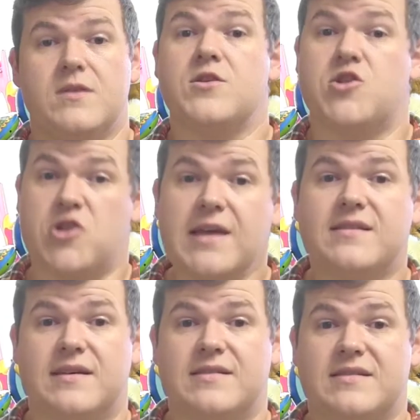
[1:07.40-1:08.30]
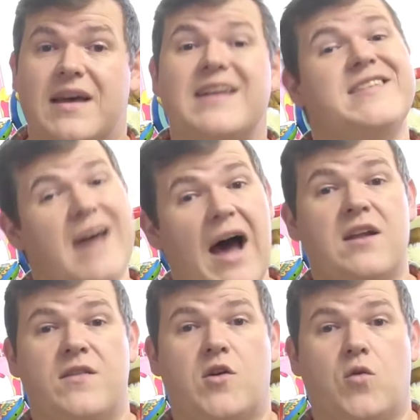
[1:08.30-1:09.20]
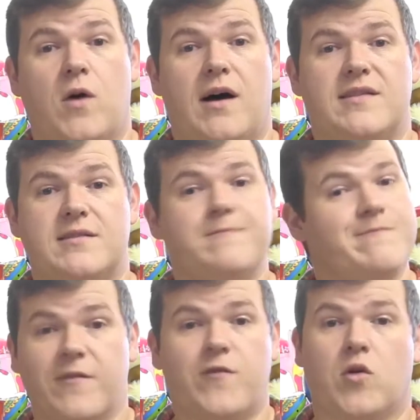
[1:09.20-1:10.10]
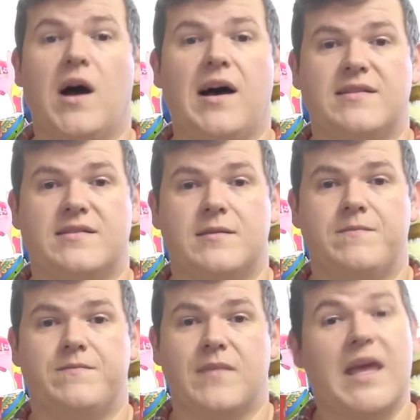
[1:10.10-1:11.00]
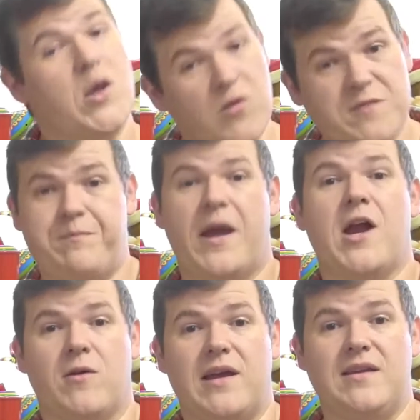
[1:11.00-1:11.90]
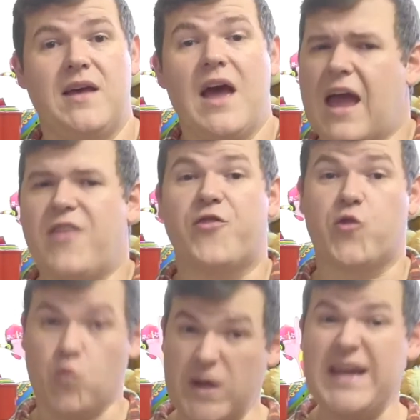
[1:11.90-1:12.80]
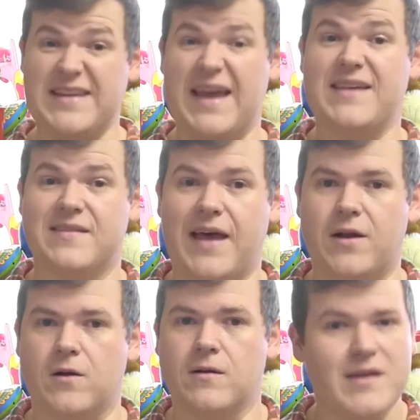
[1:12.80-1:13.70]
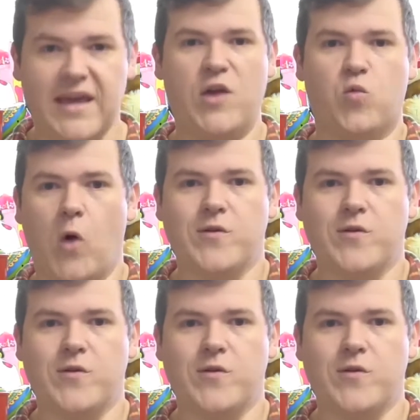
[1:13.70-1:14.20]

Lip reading: Jesus died on the cross for us. He was buried, and 3 days later, he rose